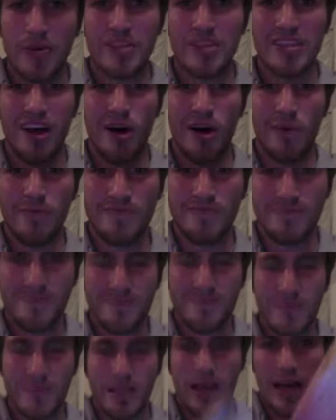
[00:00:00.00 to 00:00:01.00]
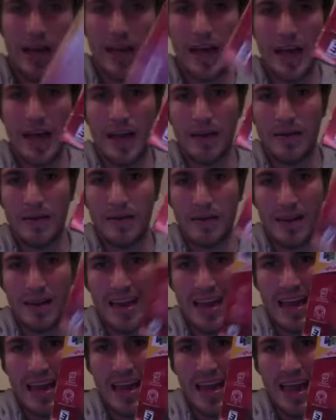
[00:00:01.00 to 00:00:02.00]
sell them. I got
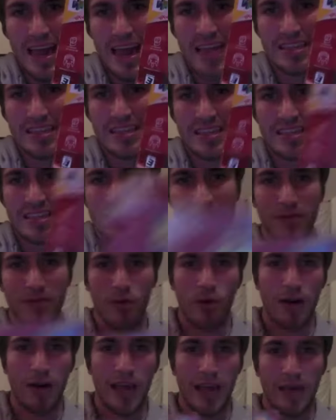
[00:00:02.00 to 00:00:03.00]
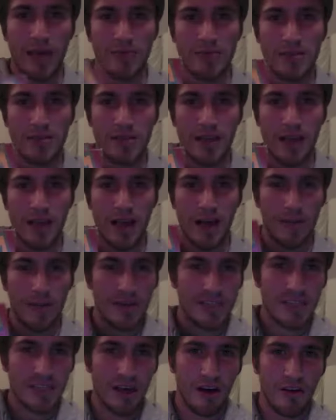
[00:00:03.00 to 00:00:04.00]
N64 games I'm going to
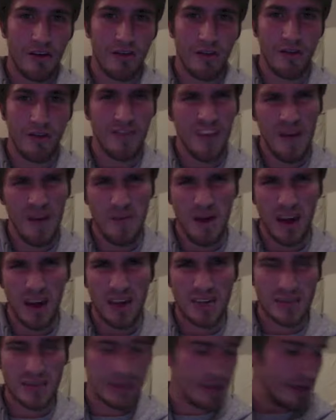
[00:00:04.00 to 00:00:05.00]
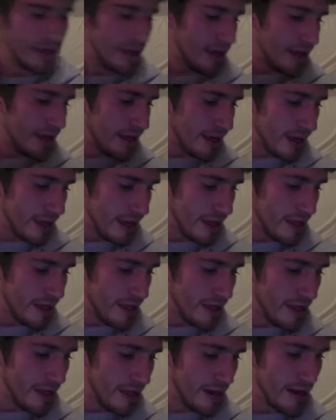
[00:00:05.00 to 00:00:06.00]
sell for $5. And
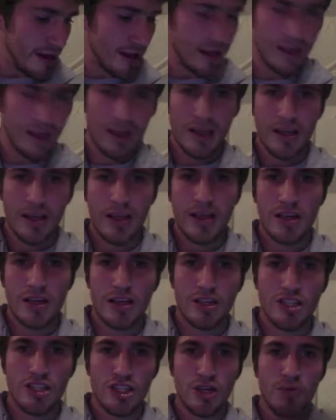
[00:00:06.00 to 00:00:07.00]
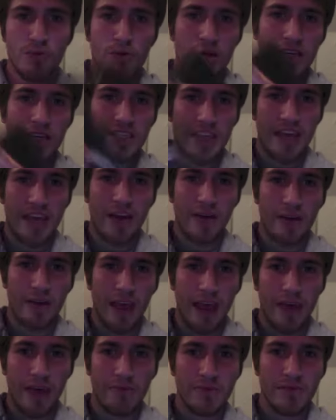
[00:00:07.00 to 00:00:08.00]
then Super Nintendo
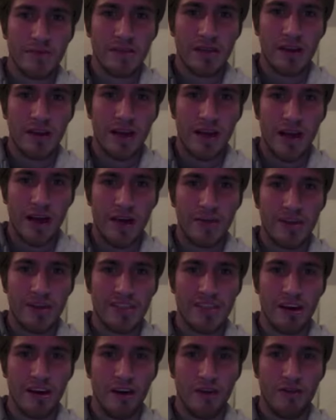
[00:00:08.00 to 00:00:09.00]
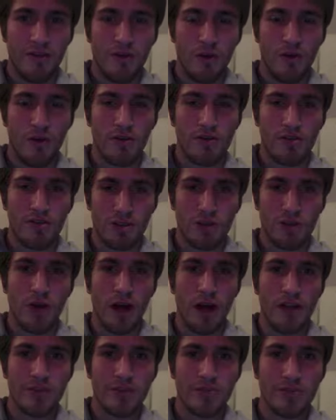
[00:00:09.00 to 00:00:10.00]
games I'm going to sell for
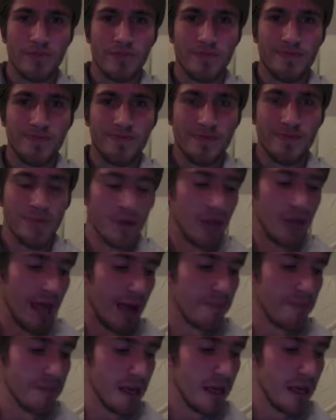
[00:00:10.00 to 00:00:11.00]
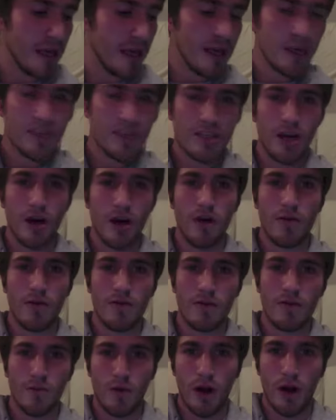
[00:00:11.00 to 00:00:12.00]
$2. Okay? So,
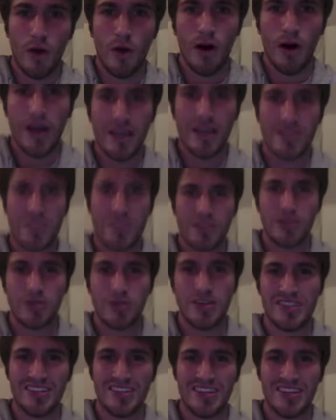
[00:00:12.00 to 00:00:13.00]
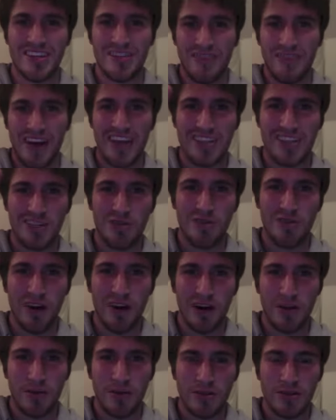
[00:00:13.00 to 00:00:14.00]
what I want us to do is define two
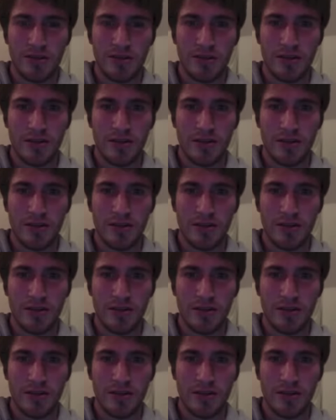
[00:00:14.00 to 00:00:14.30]
variables,